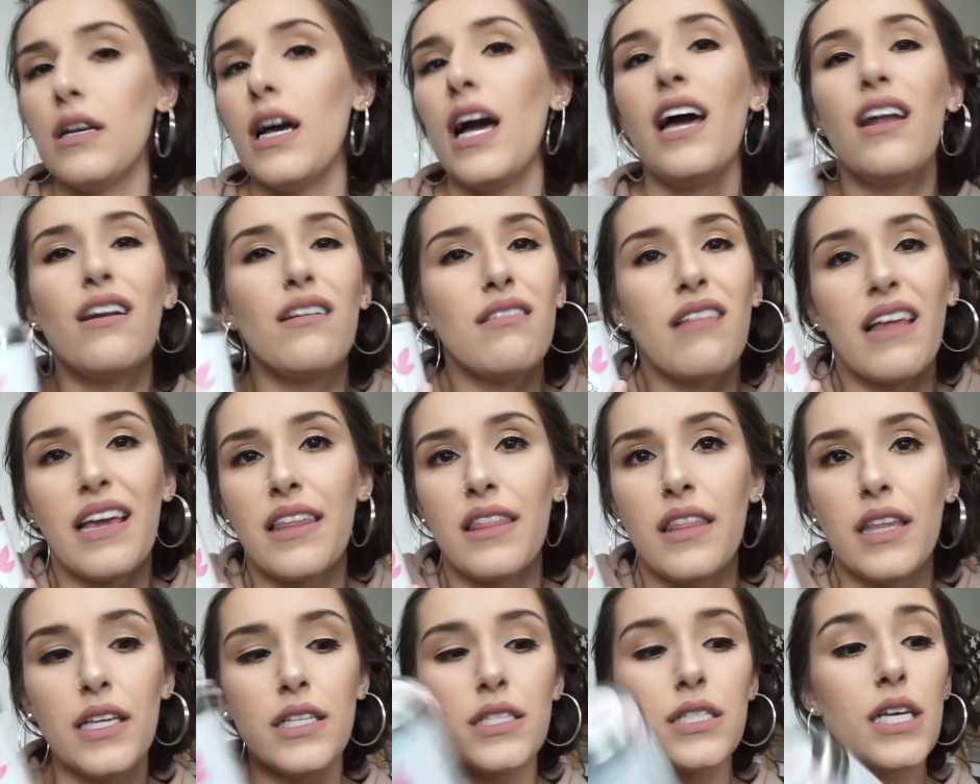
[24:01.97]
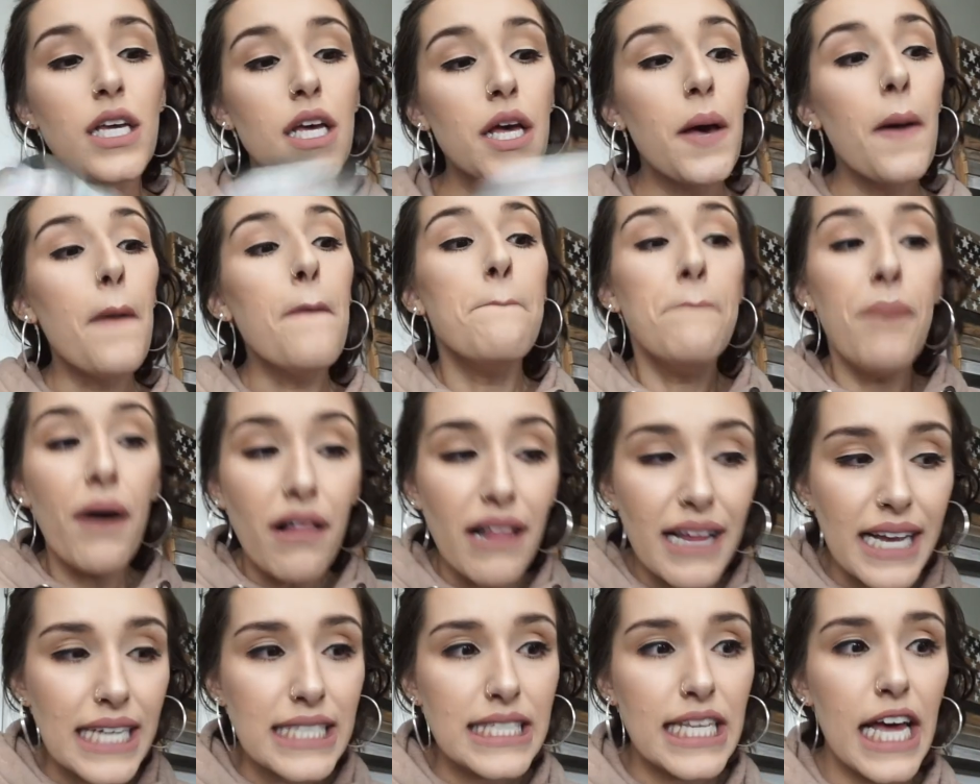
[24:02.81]
I don't like these. But
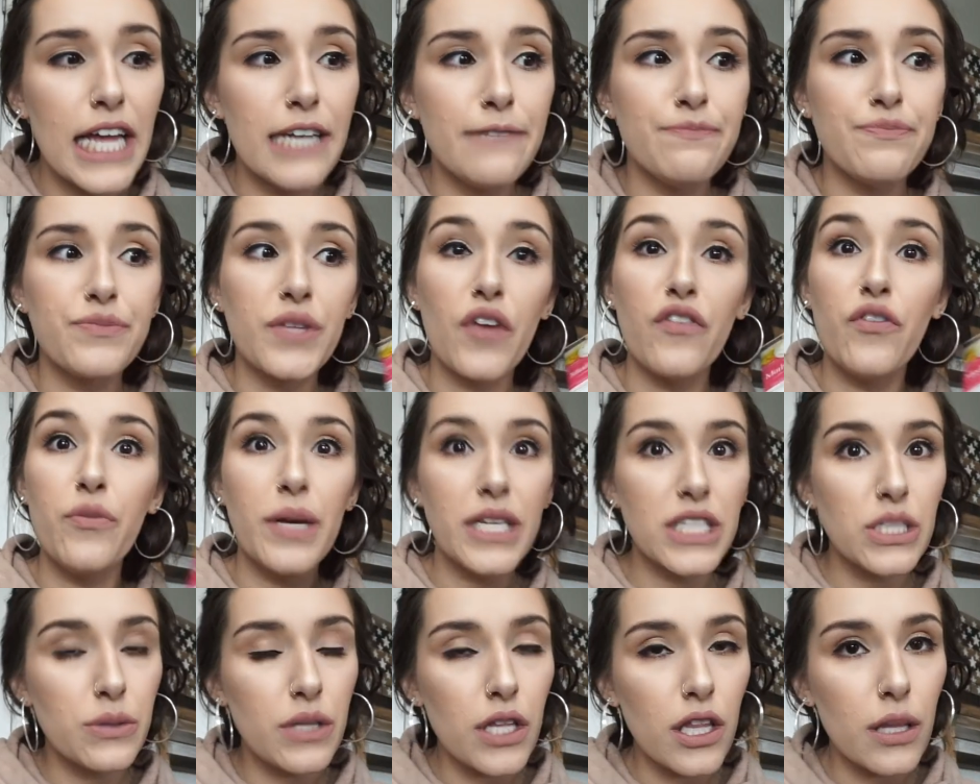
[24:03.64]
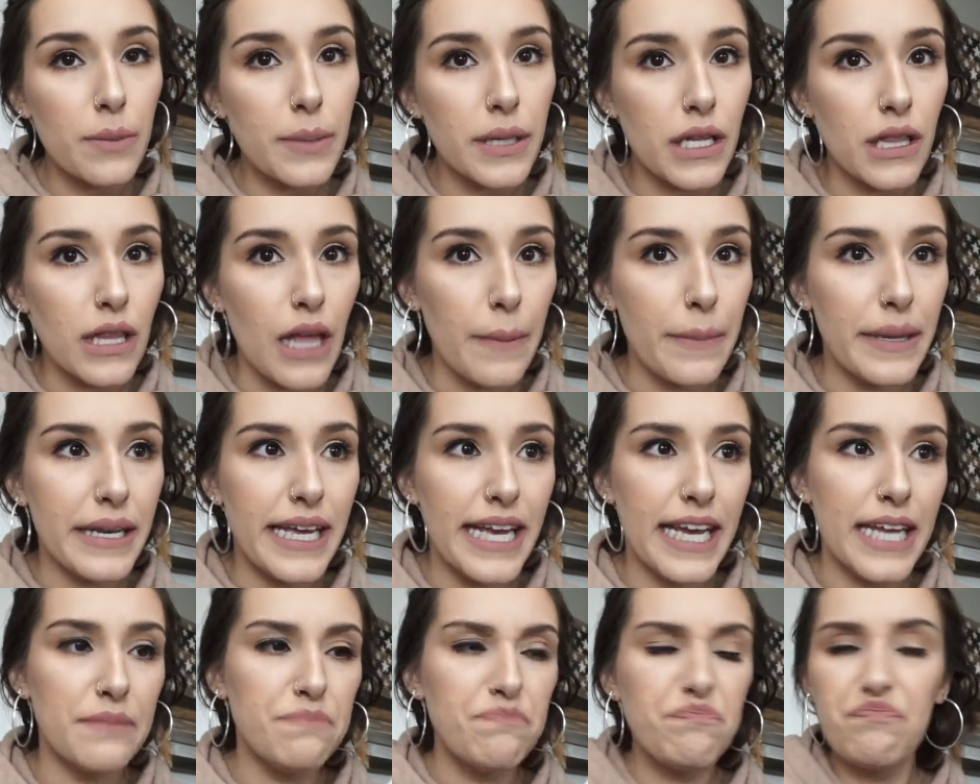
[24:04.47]
like I said, mixed with a little bit of
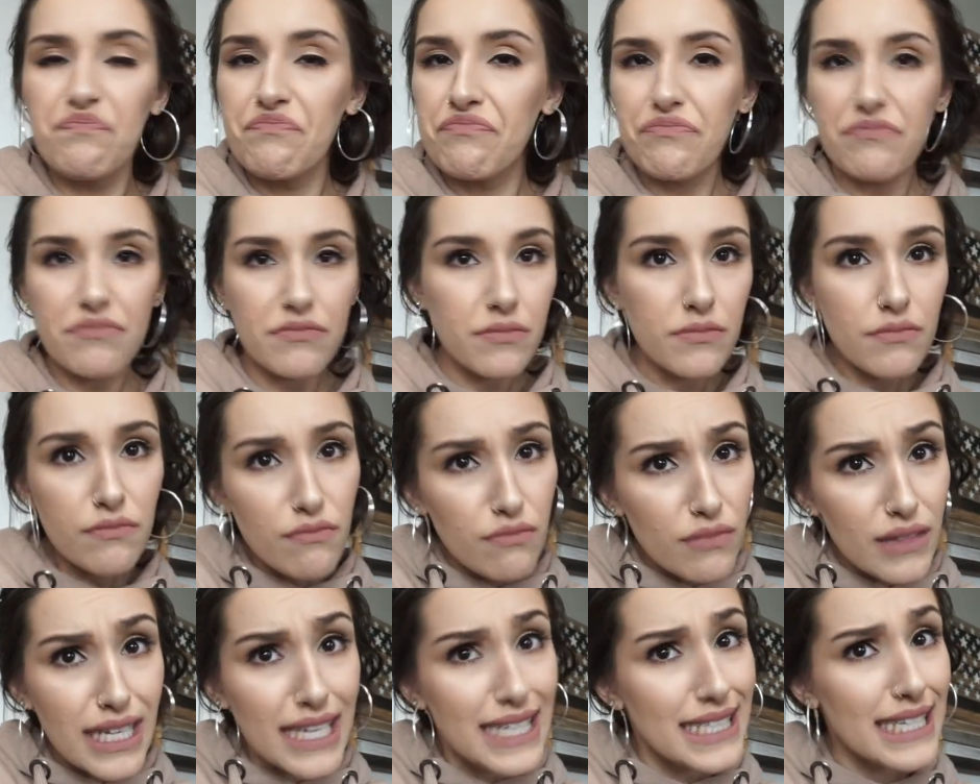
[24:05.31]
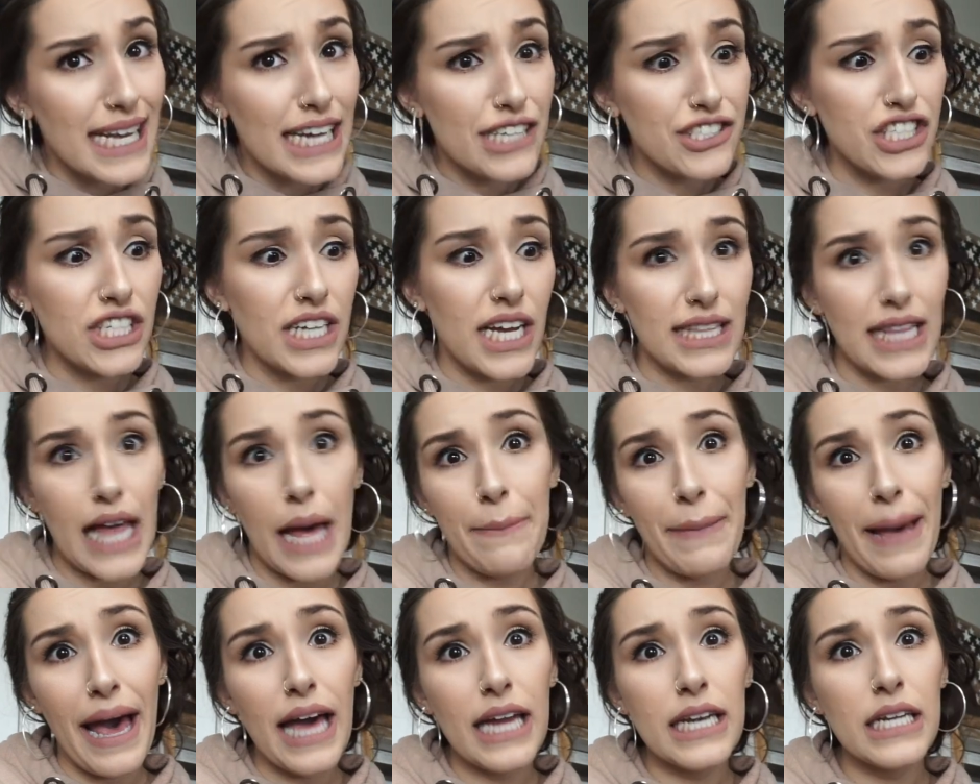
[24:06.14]
lemonade, it's actually not that
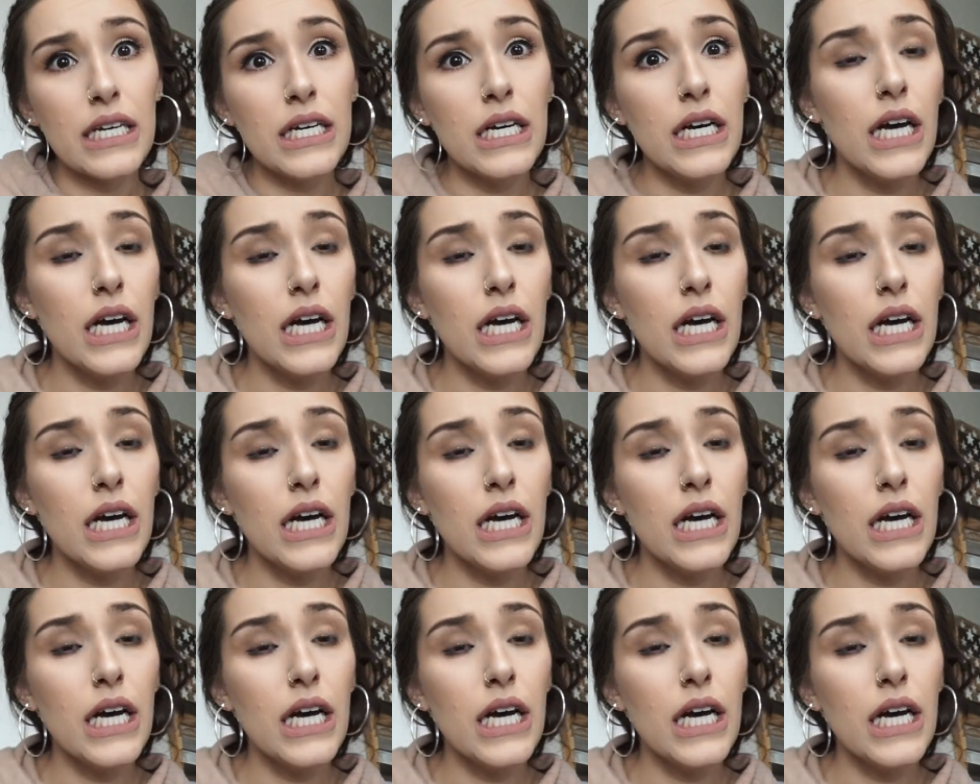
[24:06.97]
bad.